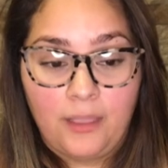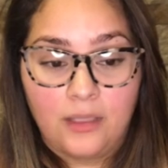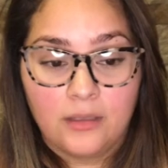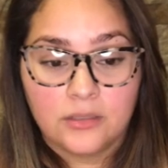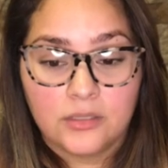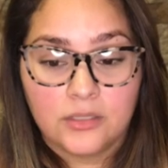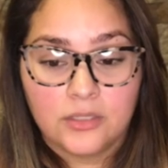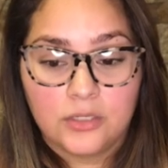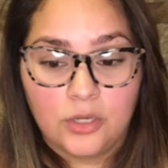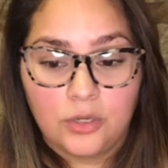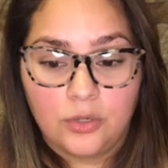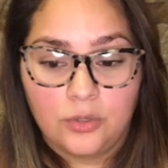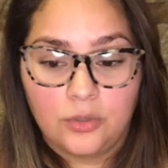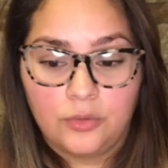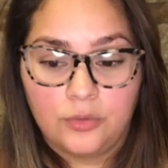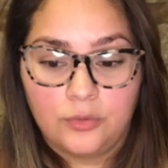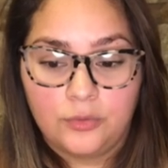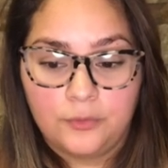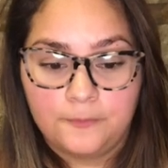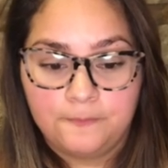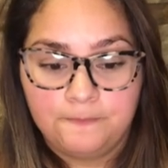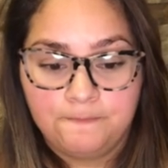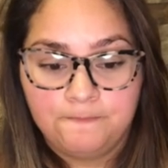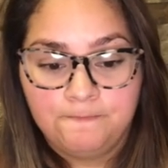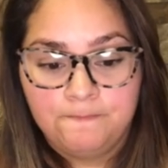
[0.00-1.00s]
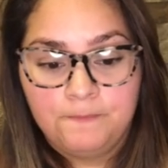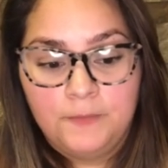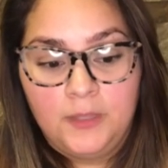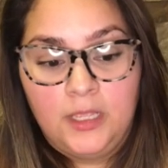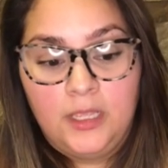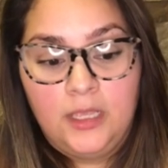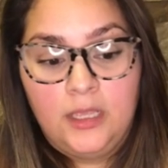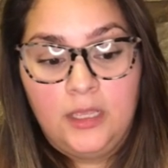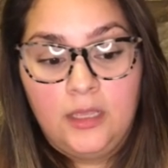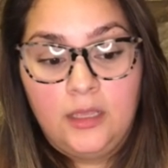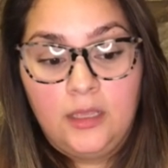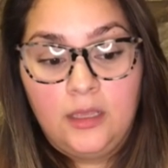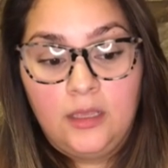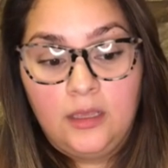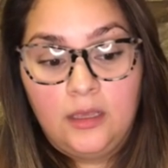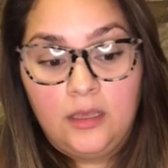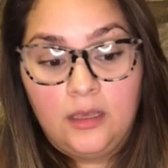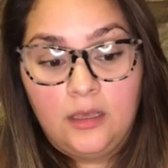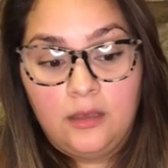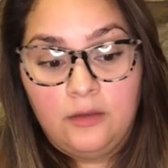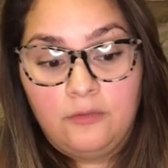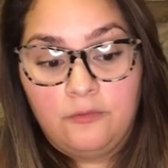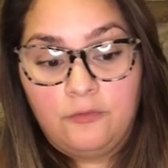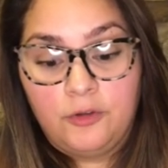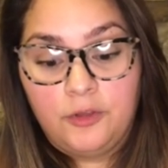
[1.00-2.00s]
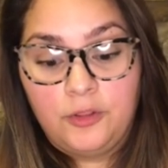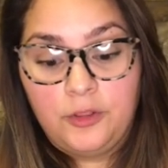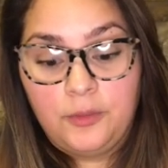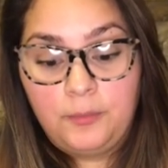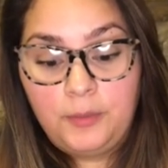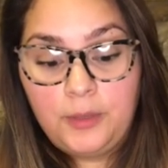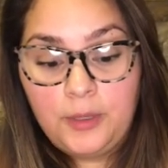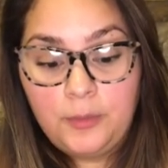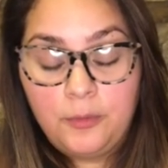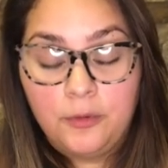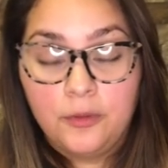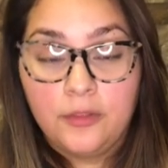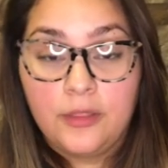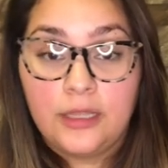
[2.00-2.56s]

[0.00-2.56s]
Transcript: So for the people